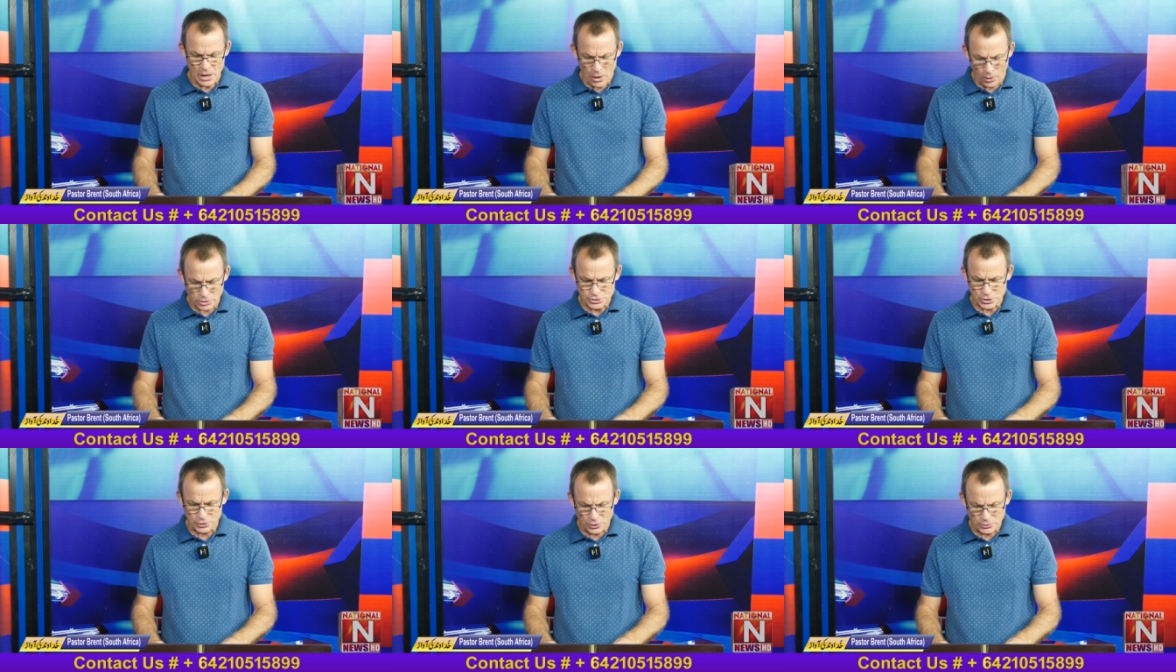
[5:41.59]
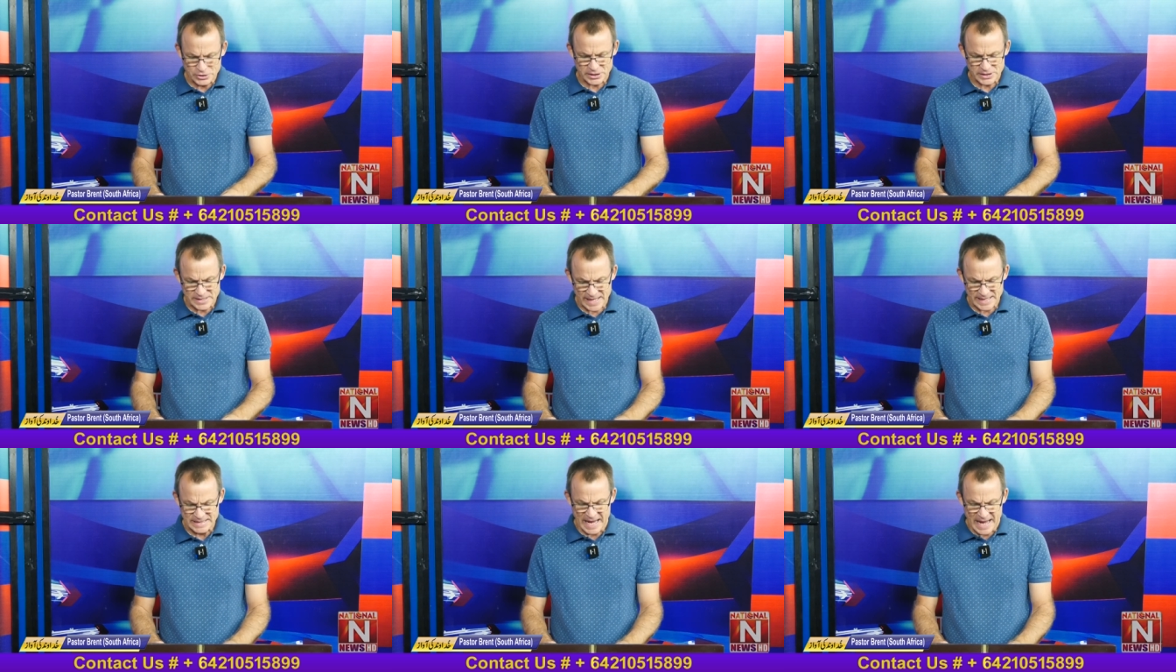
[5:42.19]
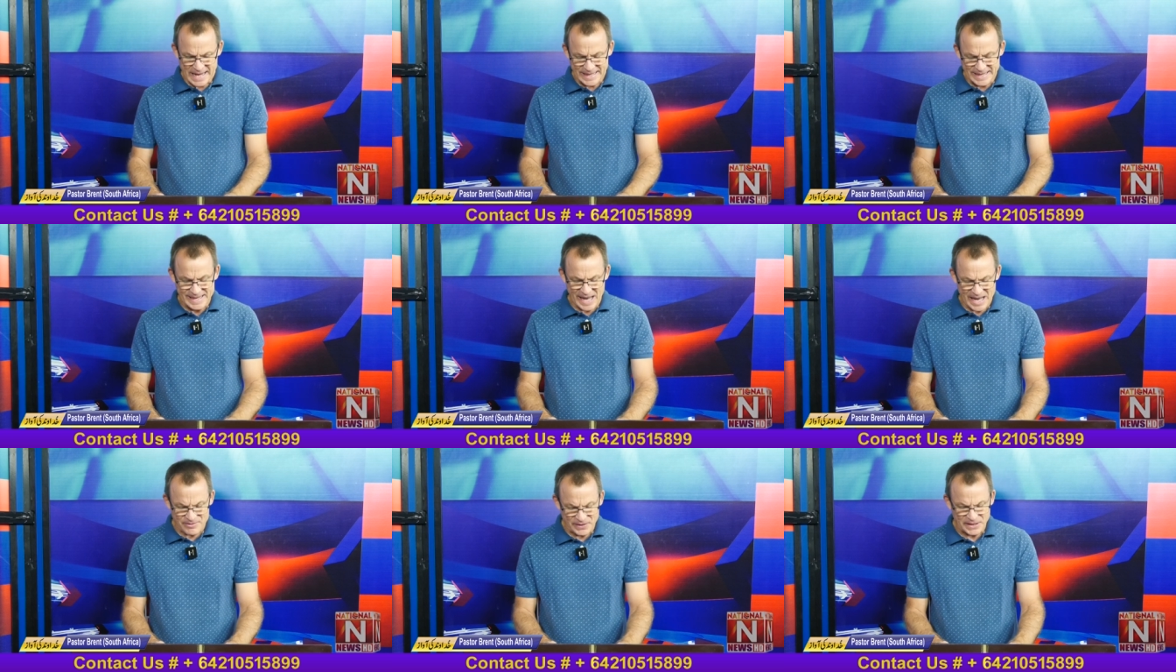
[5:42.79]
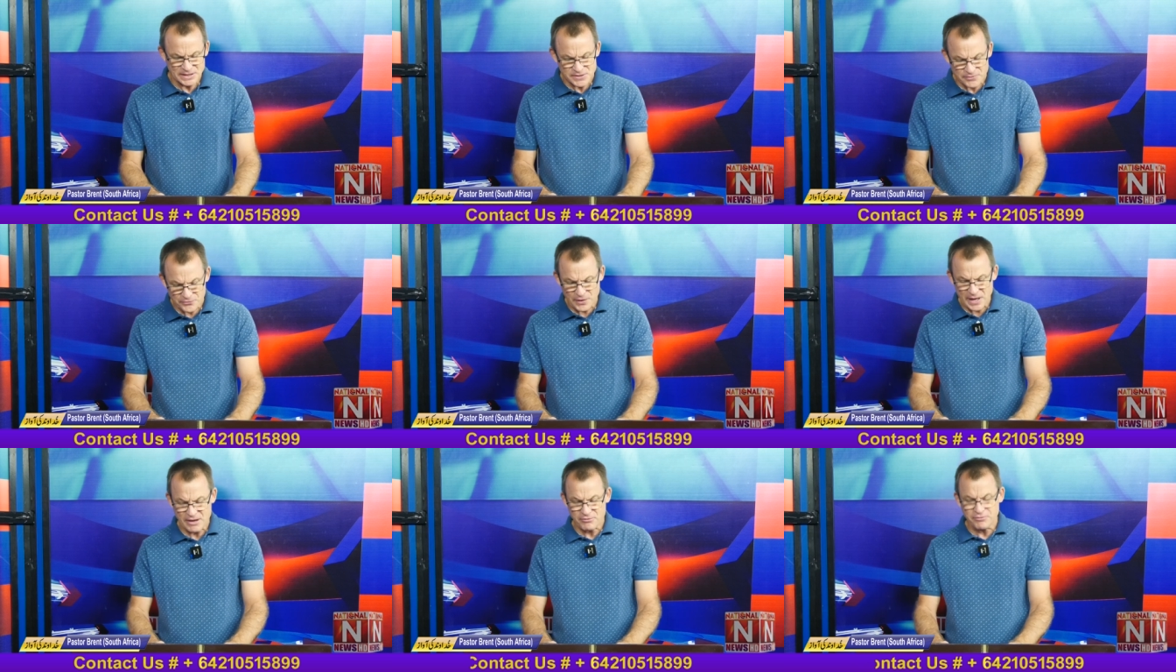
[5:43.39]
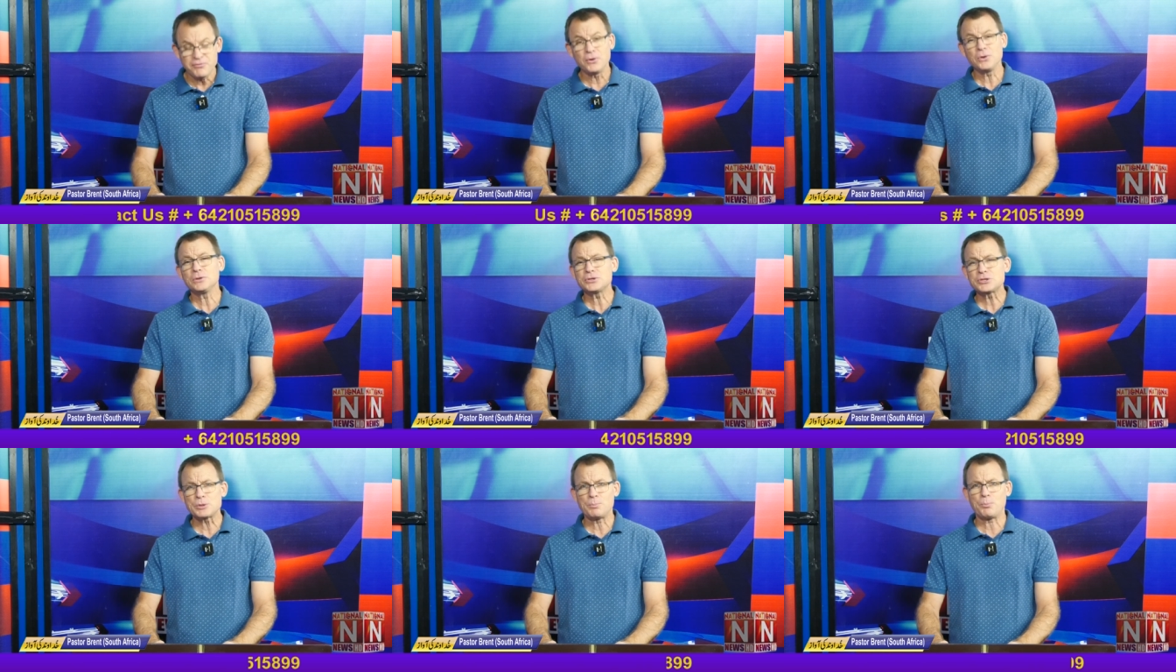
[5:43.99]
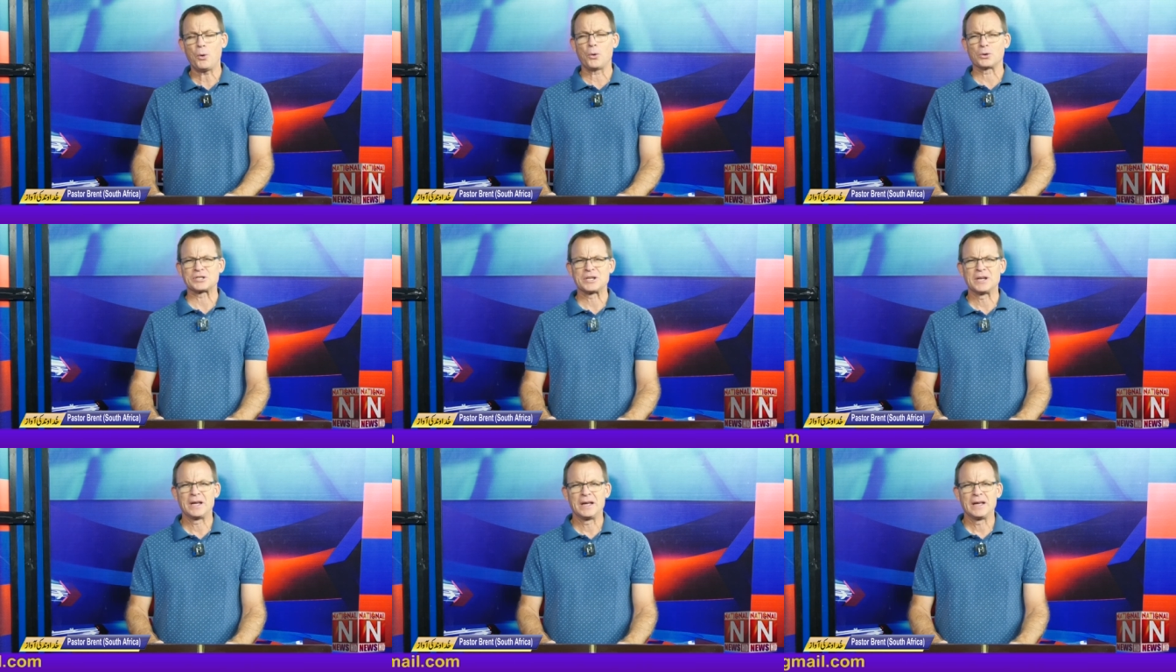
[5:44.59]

Also notice that he gave his friend full support